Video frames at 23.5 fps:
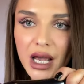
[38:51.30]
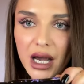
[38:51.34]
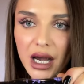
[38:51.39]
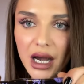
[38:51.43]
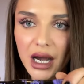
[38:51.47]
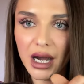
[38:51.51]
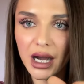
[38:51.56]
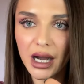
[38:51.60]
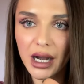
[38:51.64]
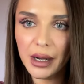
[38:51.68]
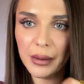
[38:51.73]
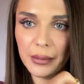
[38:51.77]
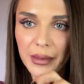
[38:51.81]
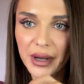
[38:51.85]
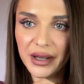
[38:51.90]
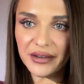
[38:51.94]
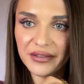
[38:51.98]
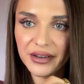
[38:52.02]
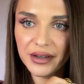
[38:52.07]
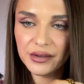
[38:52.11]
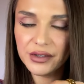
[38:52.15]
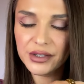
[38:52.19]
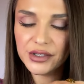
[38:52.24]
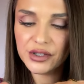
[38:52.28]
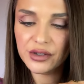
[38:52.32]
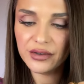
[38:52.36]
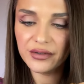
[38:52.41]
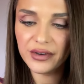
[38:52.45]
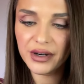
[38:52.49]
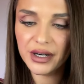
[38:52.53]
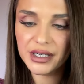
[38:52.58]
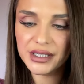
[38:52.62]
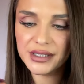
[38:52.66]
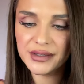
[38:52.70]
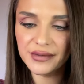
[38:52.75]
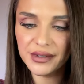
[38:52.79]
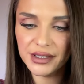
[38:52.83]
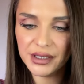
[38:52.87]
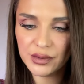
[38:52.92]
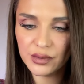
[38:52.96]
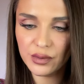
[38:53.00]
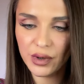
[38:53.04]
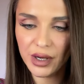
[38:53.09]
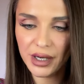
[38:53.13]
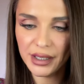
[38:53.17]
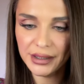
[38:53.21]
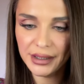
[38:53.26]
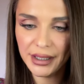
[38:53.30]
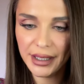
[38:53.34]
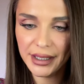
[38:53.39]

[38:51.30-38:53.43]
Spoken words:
My favorite so far is this one,